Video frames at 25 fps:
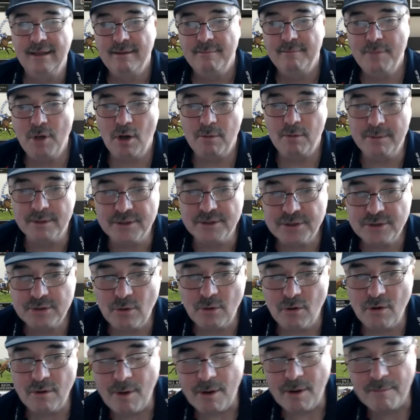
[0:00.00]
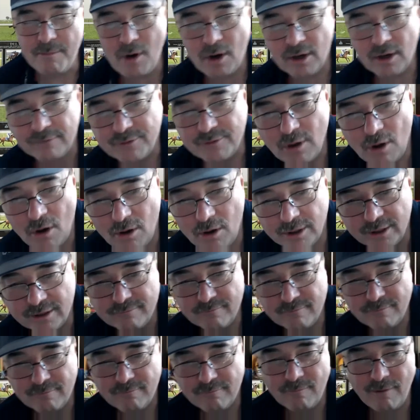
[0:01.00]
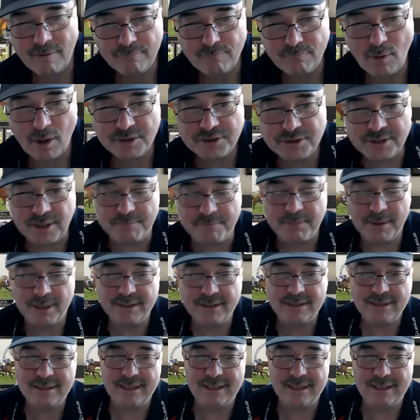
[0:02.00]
Melbourne Storm. I might have gone and watched it, but